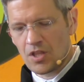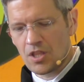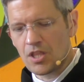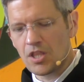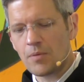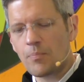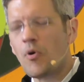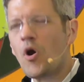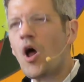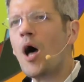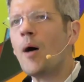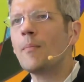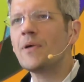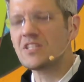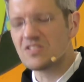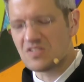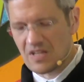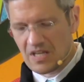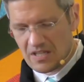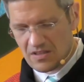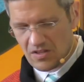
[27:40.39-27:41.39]
The
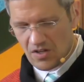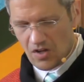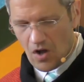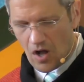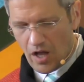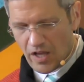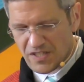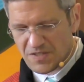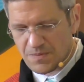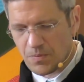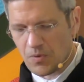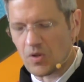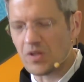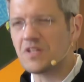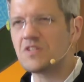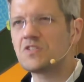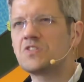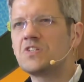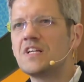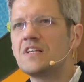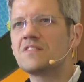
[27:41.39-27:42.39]
promise in the gospel
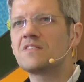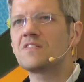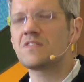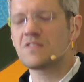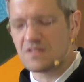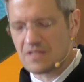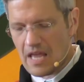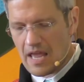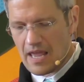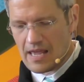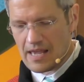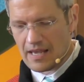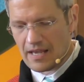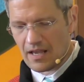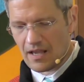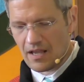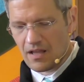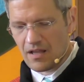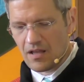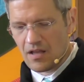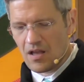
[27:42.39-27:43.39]
is Jesus
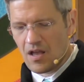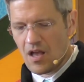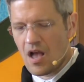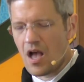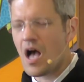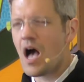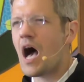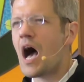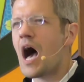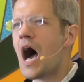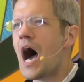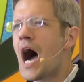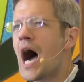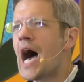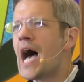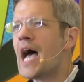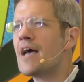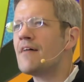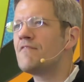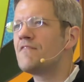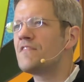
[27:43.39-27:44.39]
saying,
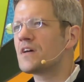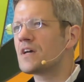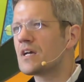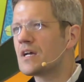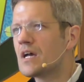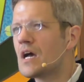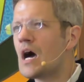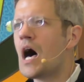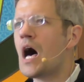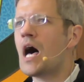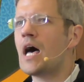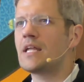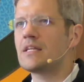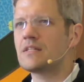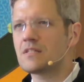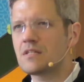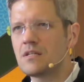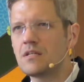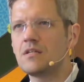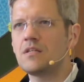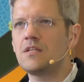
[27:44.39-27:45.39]
I've
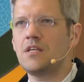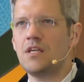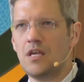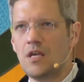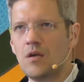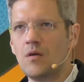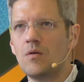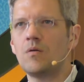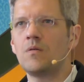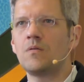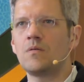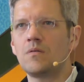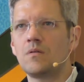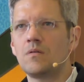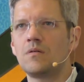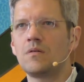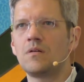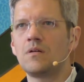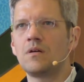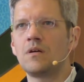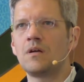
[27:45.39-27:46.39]
got you,
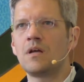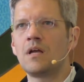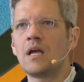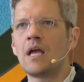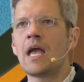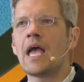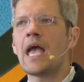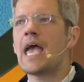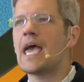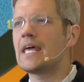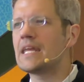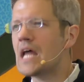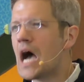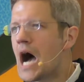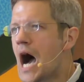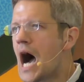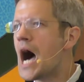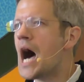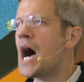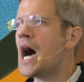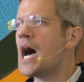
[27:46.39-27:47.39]
and
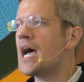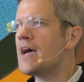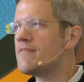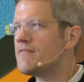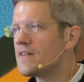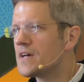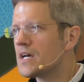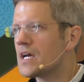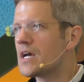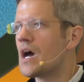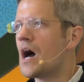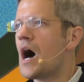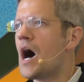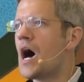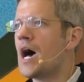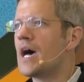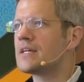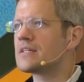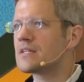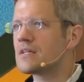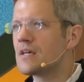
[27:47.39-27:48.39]
I've
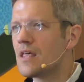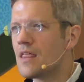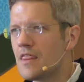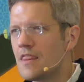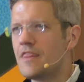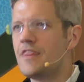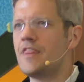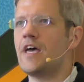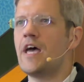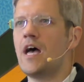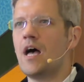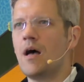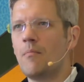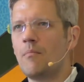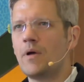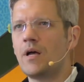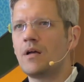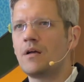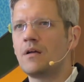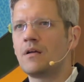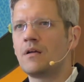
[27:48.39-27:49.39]
got
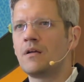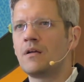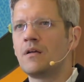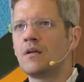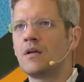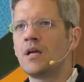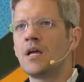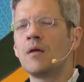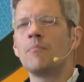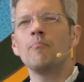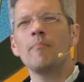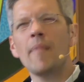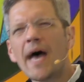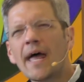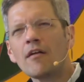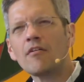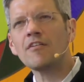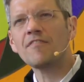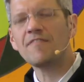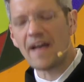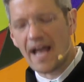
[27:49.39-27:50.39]
them.
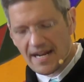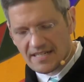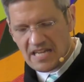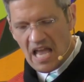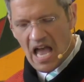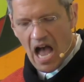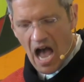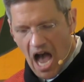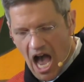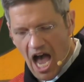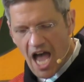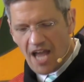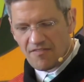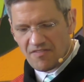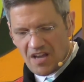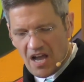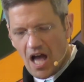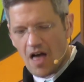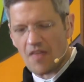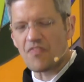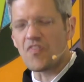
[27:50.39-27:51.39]
Matter of fact, I've
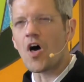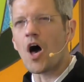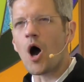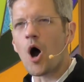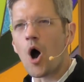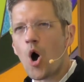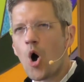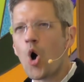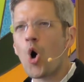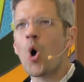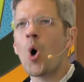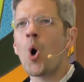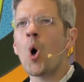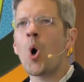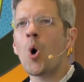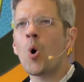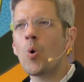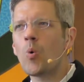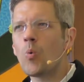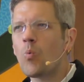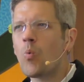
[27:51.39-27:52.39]
got the
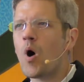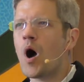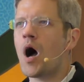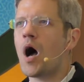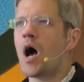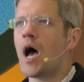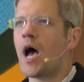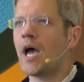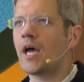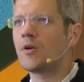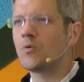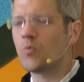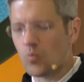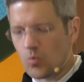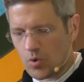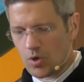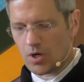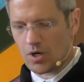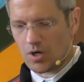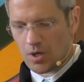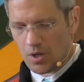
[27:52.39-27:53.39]
whole wide
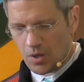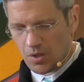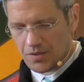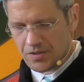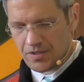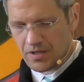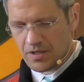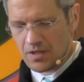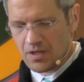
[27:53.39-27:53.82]
world.